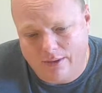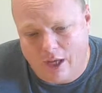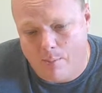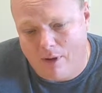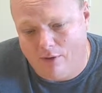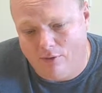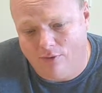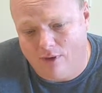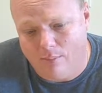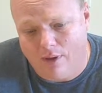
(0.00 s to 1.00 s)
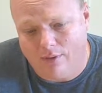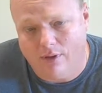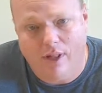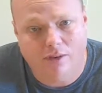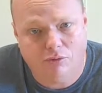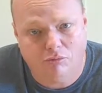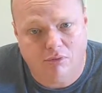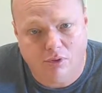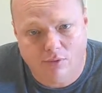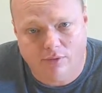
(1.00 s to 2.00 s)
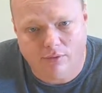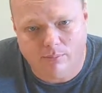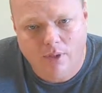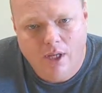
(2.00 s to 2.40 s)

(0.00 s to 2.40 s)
competitor said about the GlassRenu system,